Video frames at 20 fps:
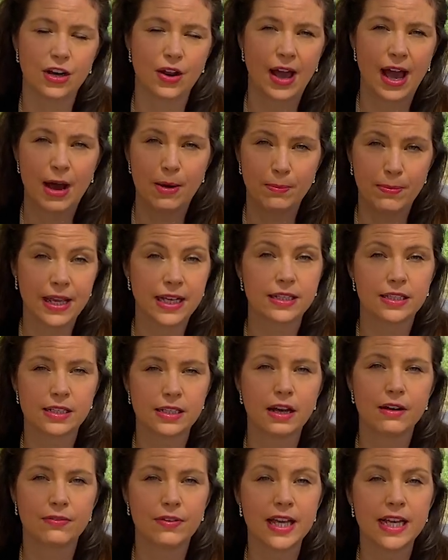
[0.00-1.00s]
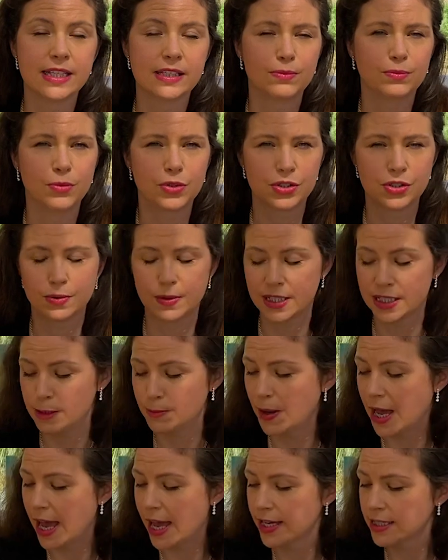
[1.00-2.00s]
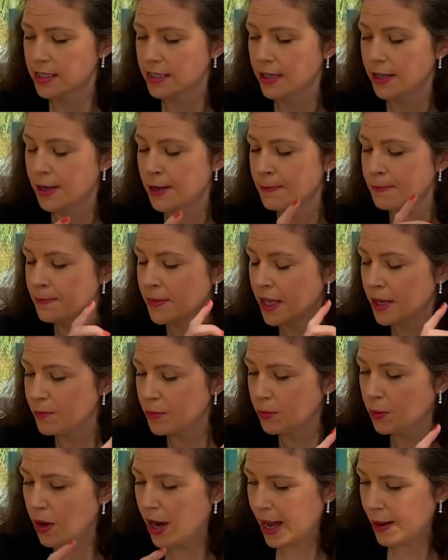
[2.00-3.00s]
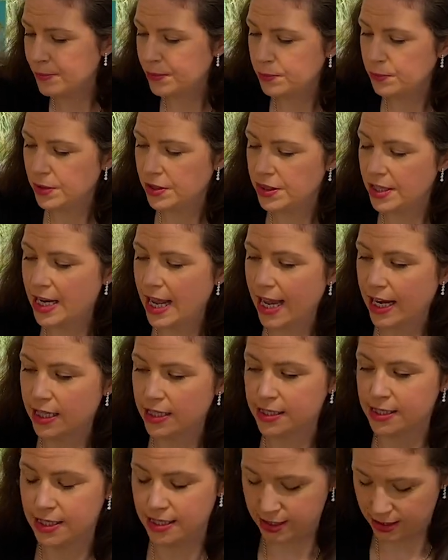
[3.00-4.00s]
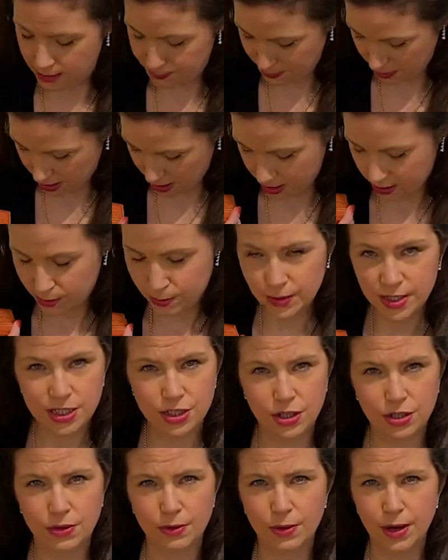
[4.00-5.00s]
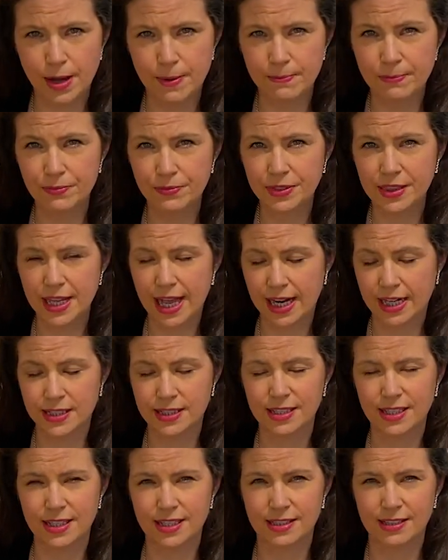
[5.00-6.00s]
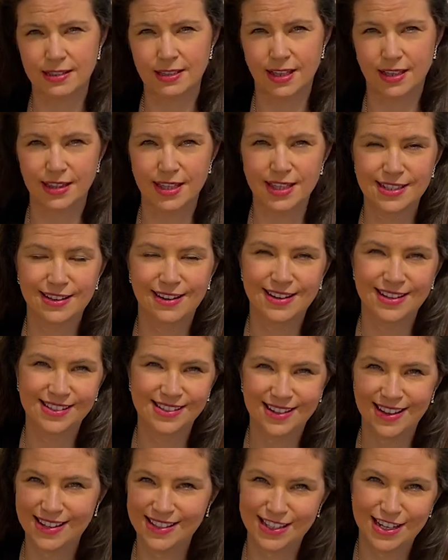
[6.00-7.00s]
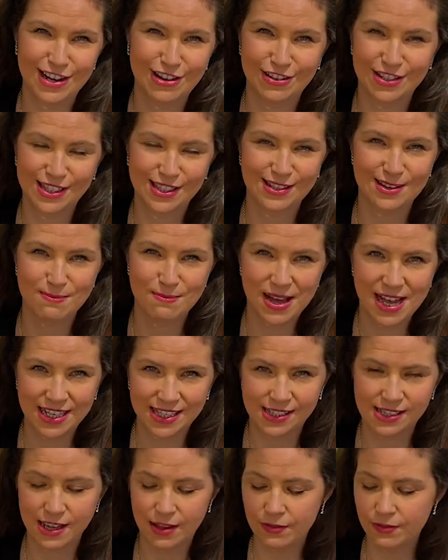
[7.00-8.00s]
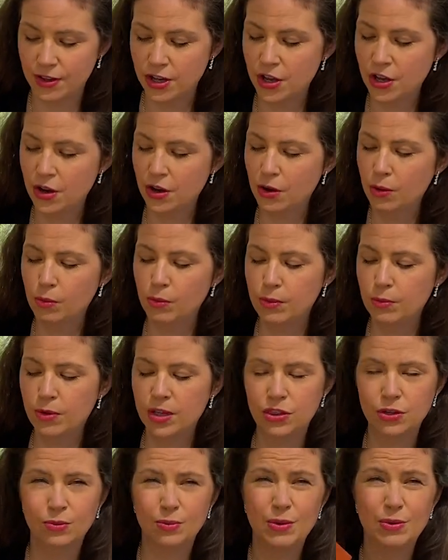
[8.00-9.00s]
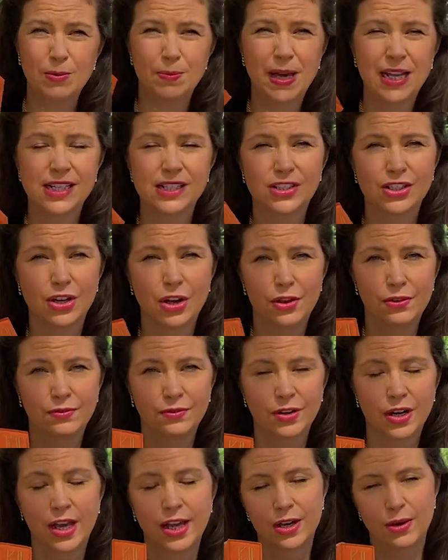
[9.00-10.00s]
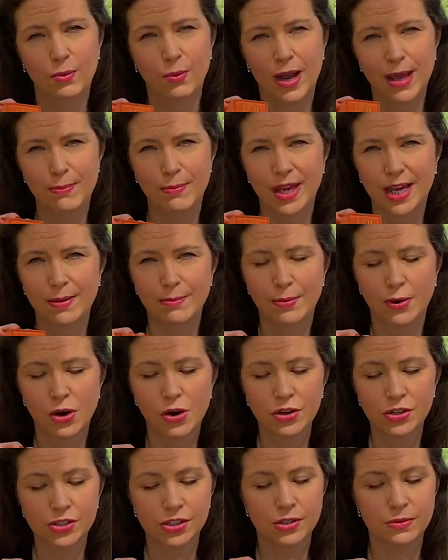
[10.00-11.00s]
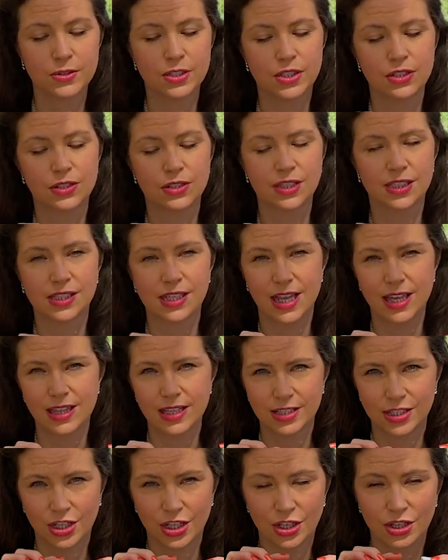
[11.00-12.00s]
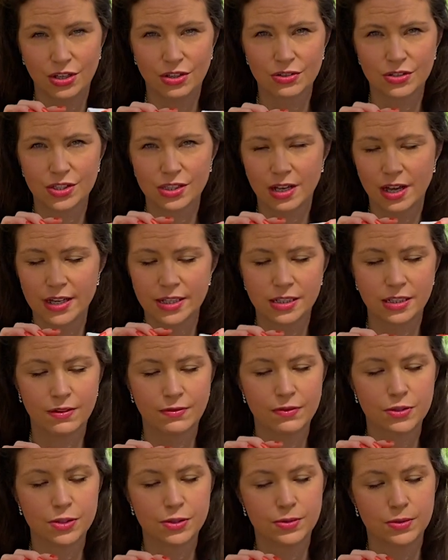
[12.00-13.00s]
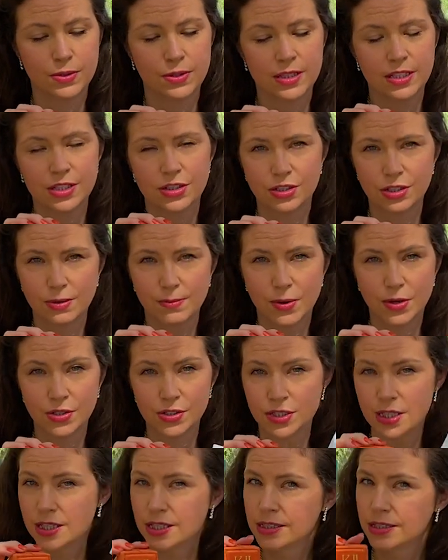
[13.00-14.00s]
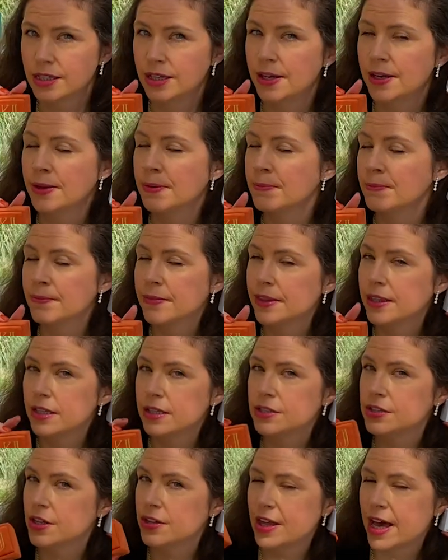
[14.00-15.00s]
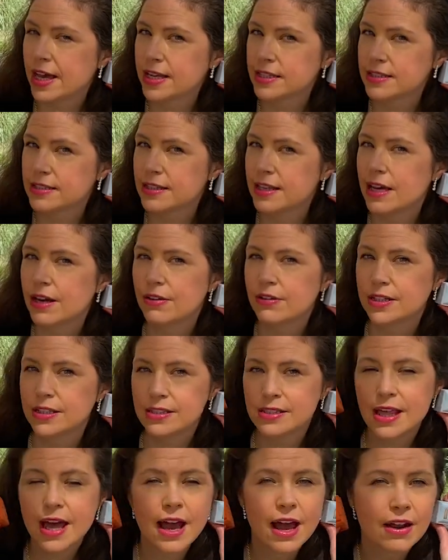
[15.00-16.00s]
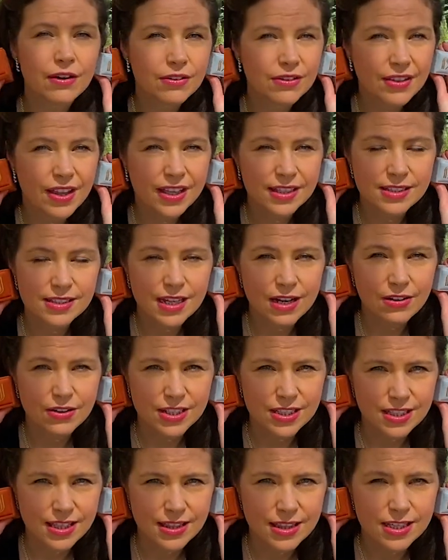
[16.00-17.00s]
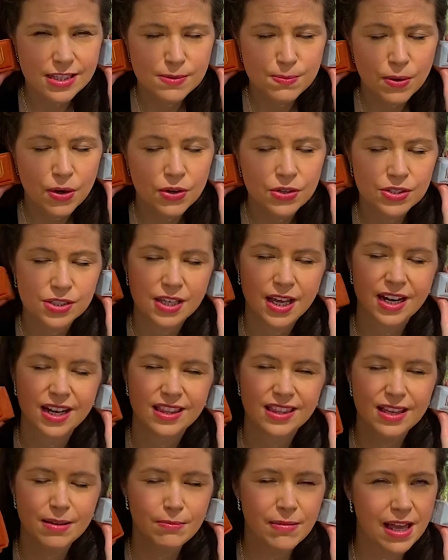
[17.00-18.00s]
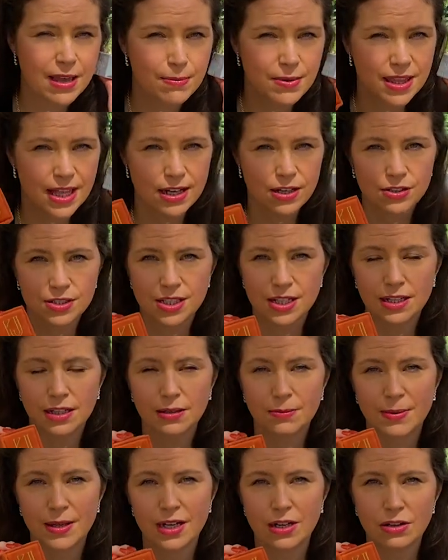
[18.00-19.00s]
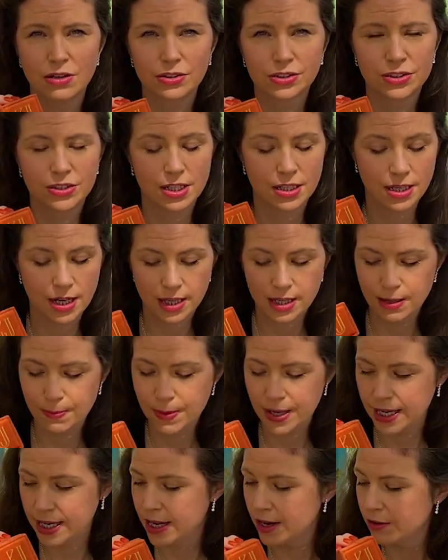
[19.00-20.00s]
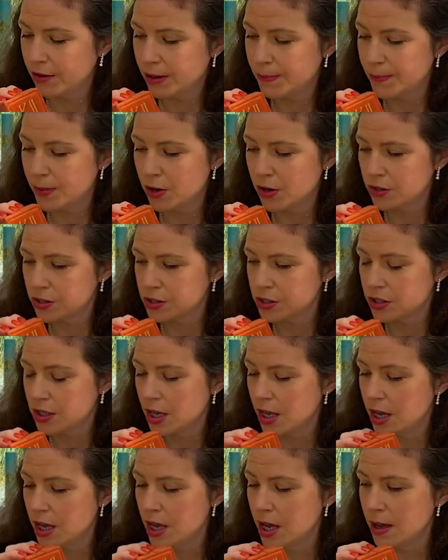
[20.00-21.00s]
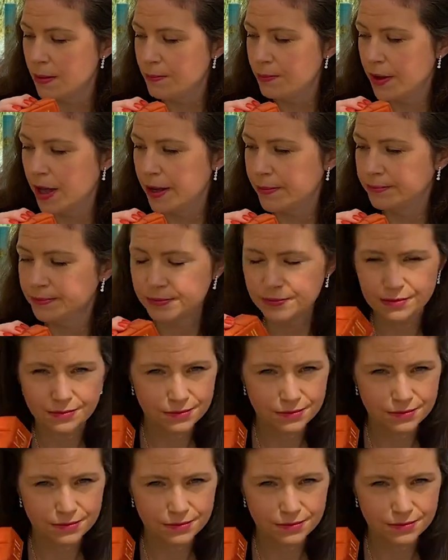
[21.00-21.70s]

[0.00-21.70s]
how big stuff is and what to expect. But what happened with the necklaces is, because we do necklaces like kind of size and earrings that are massive, we thought we were better to go for like a way bigger box. So as you can see, there's a huge size difference between these two boxes. And so that's the earrings there, and that's the earrings in this box. And I think maybe they looked a little bit lost in like the big earring box, but